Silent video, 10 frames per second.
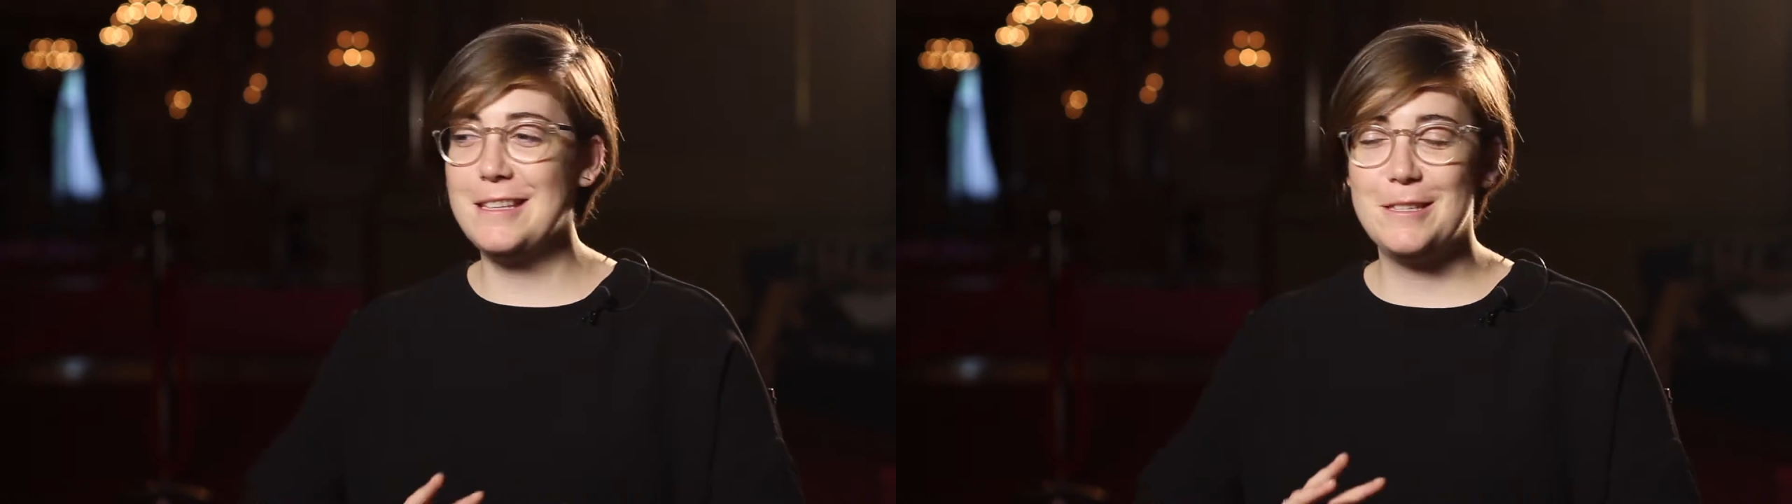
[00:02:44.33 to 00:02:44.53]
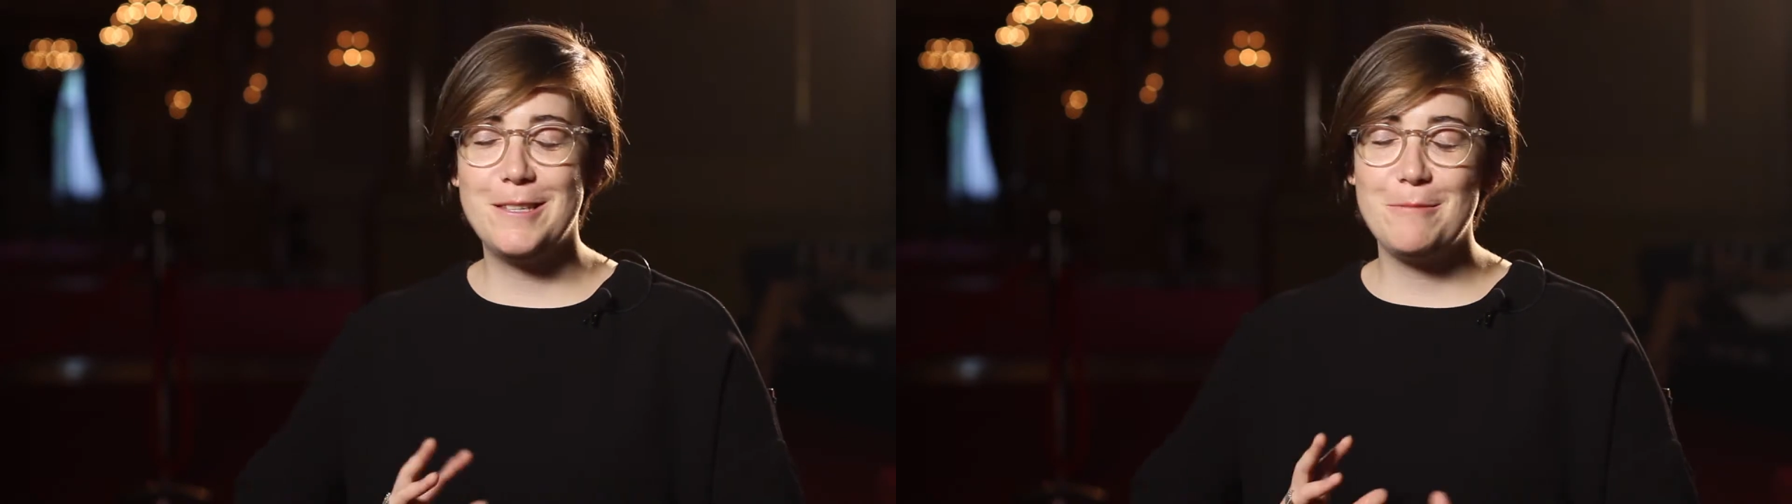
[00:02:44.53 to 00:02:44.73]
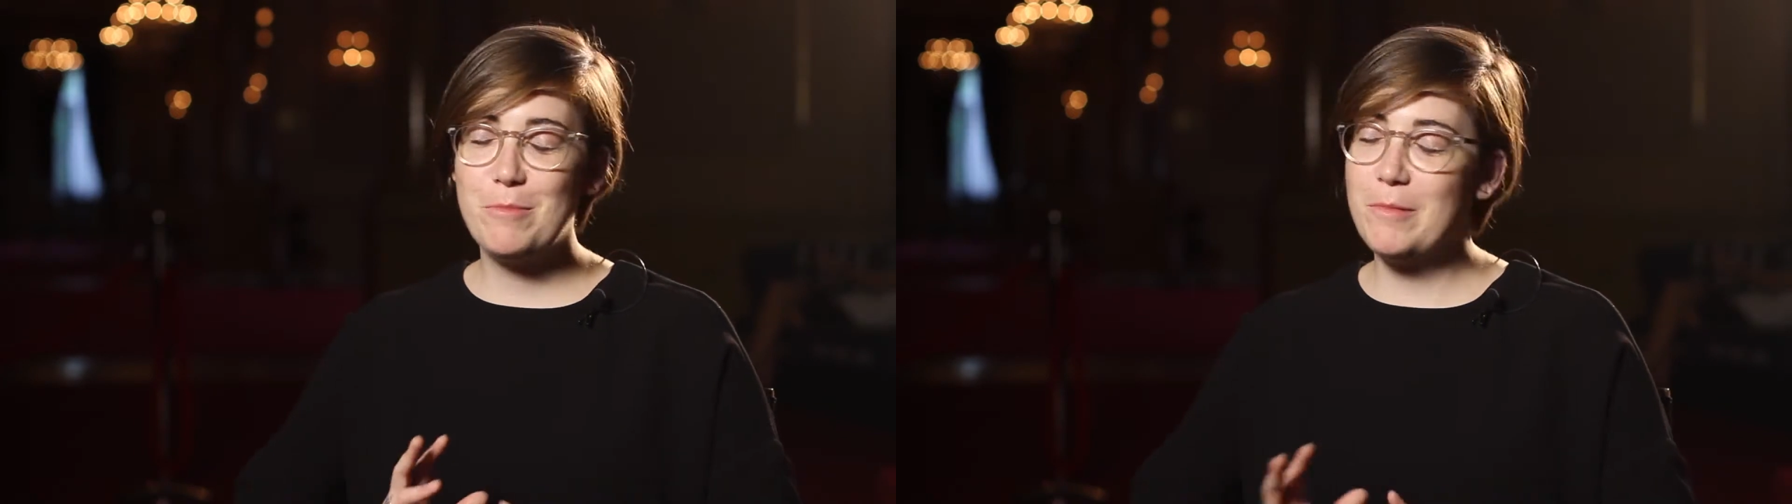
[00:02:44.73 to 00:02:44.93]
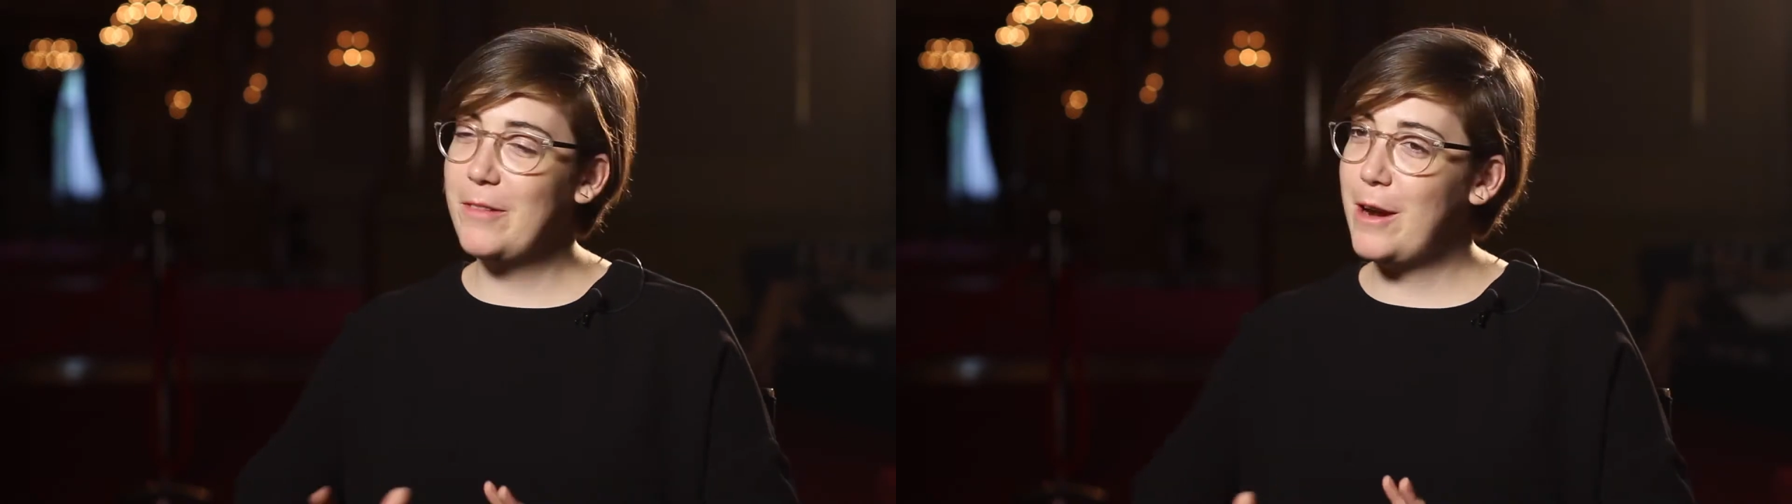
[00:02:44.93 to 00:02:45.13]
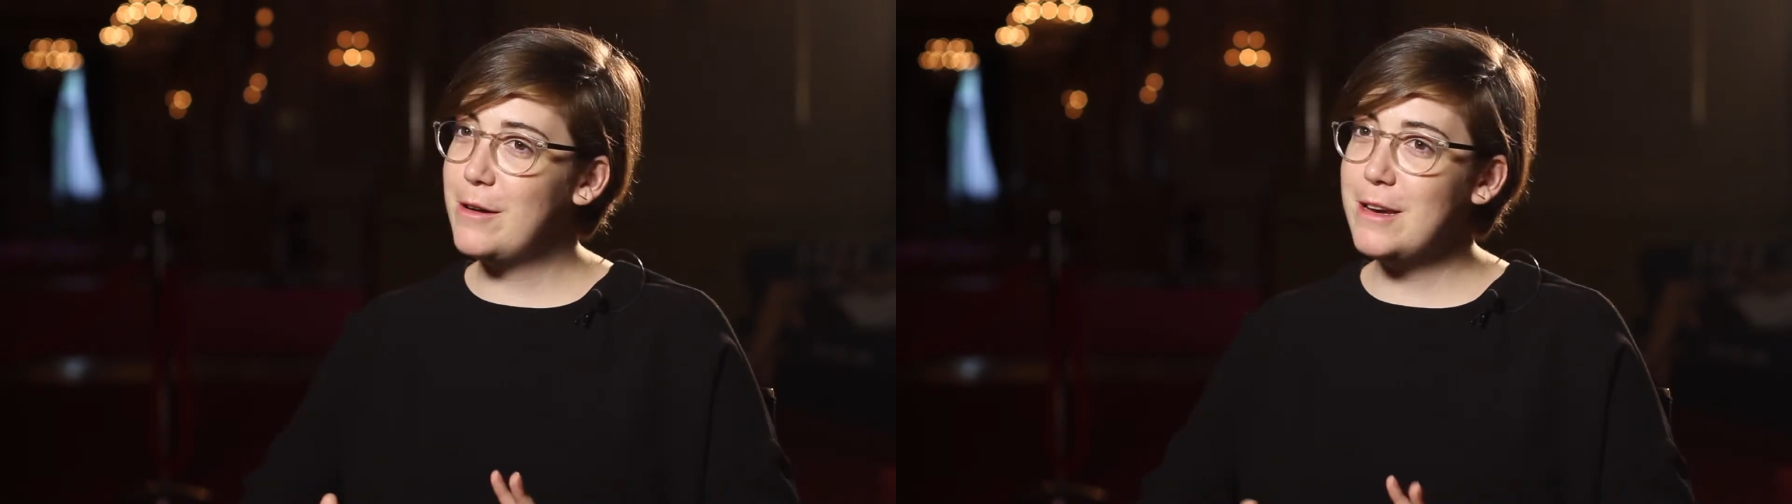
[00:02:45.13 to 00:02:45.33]
this
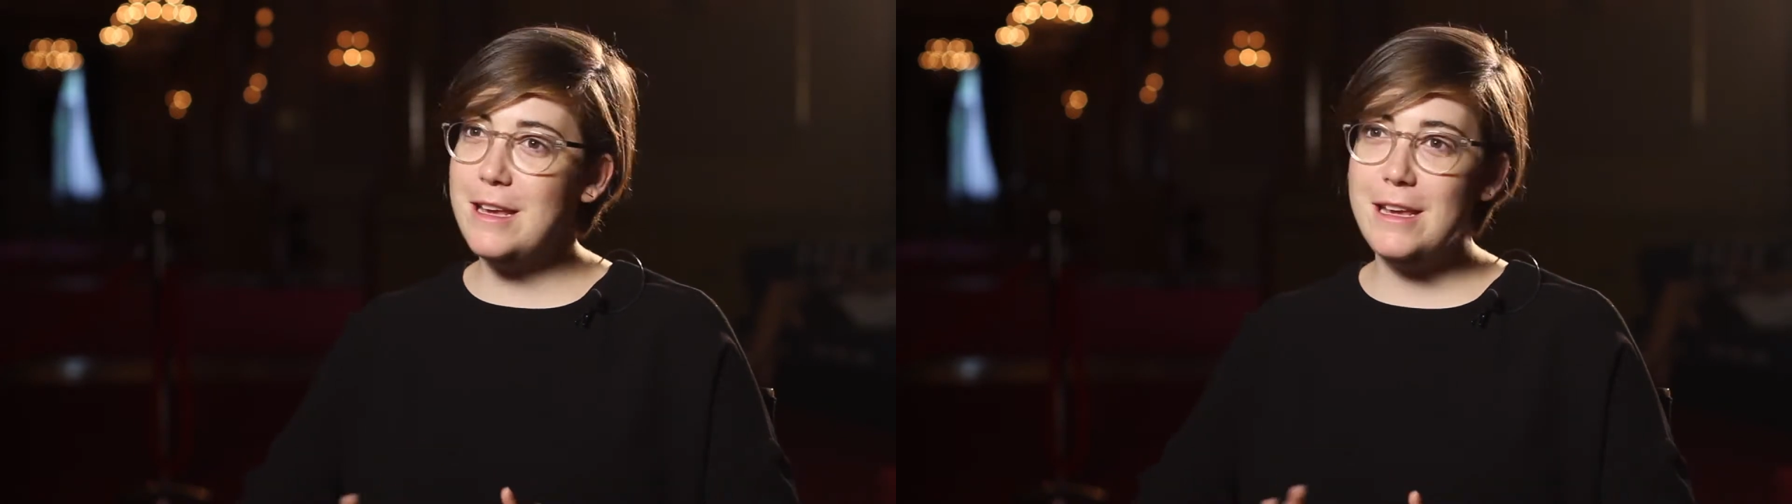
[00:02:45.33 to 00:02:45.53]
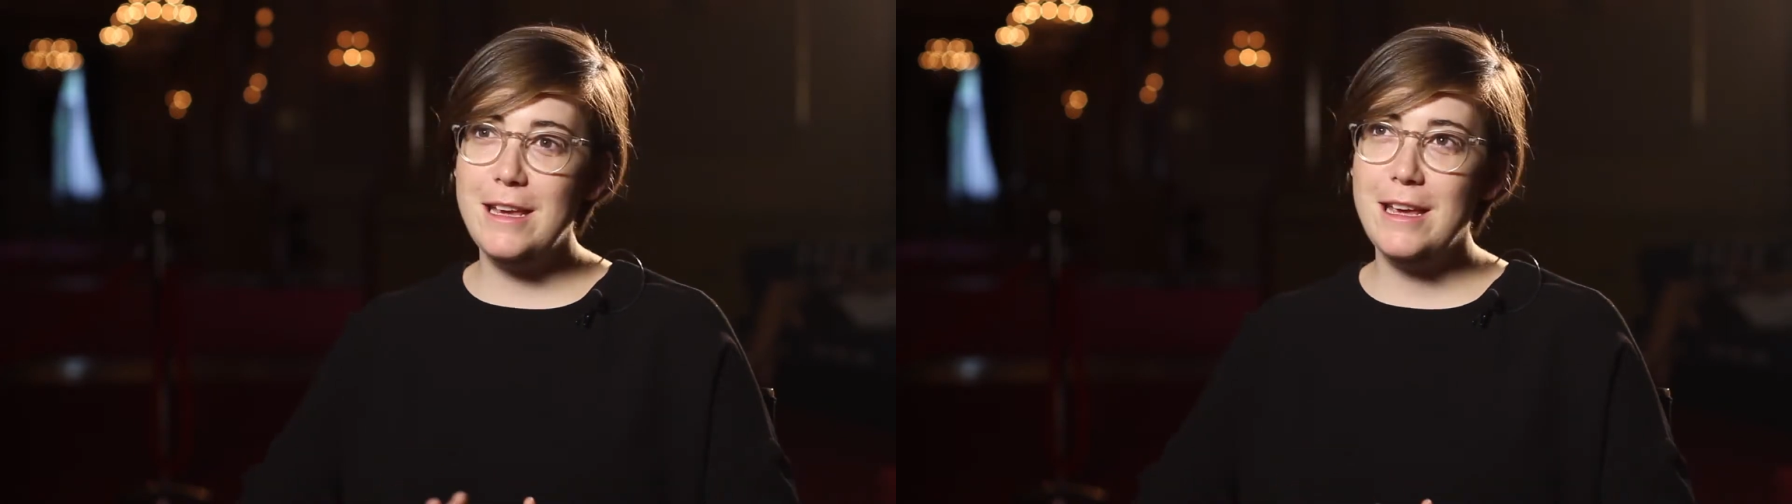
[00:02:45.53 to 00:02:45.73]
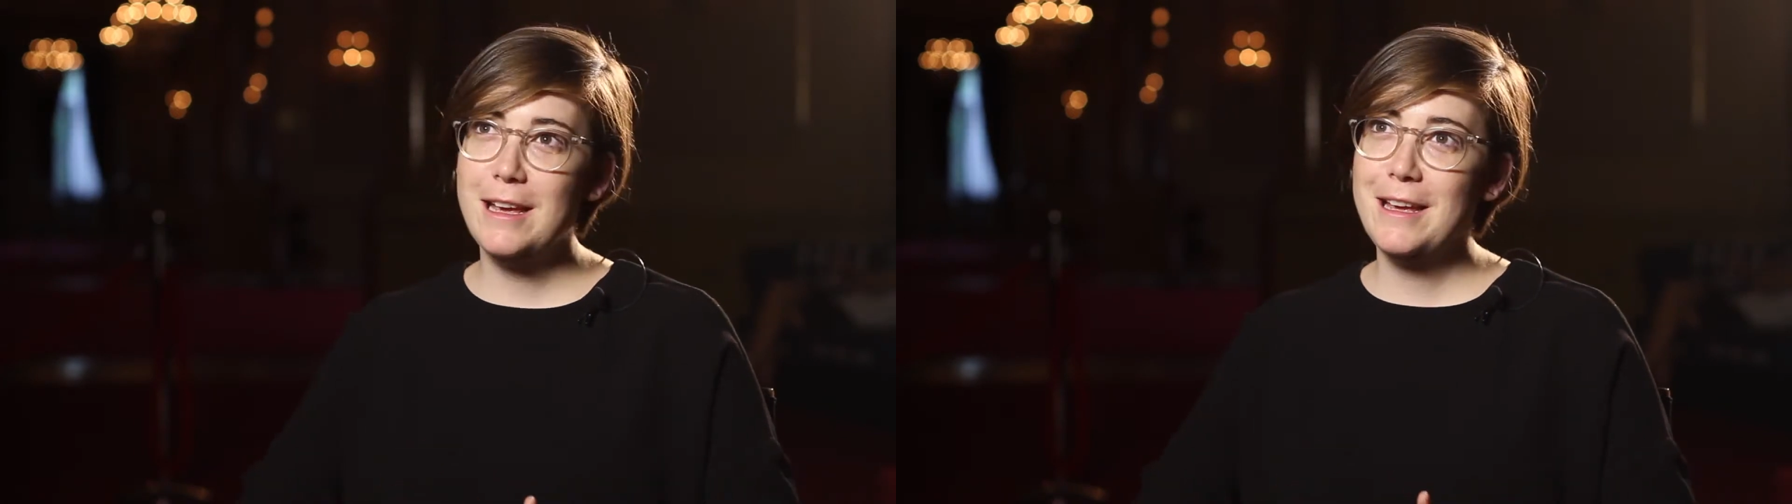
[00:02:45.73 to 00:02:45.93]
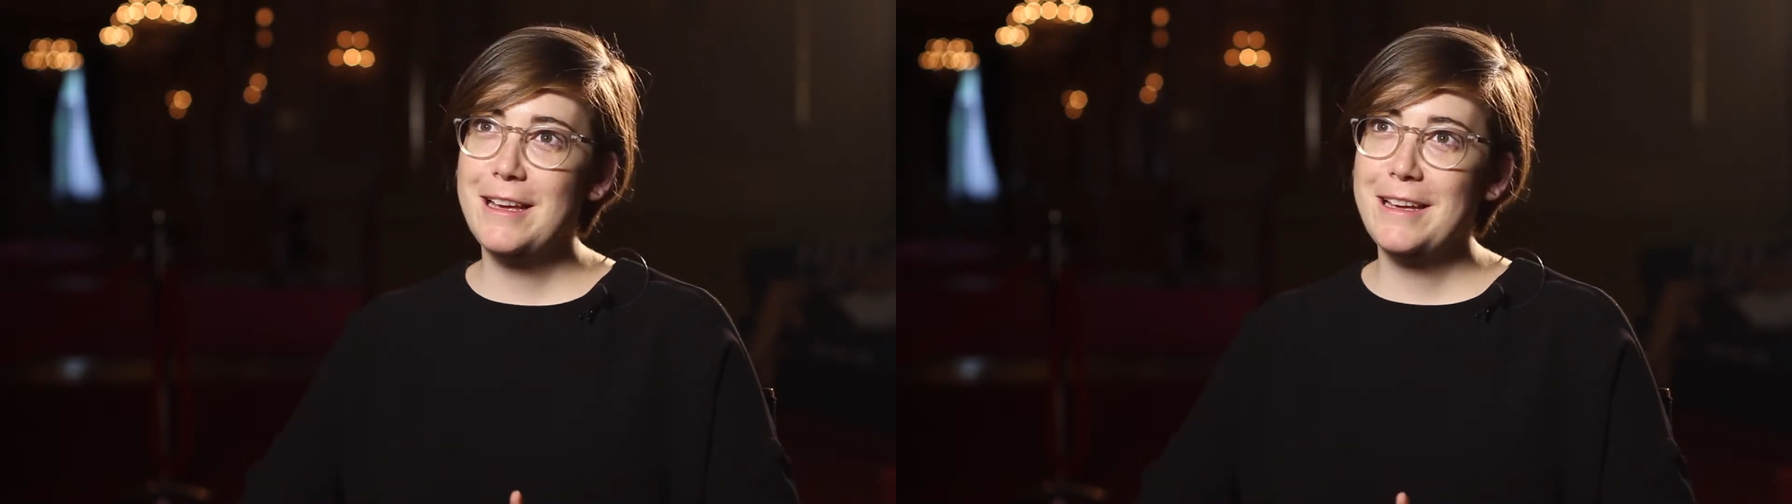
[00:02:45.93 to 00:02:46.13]
very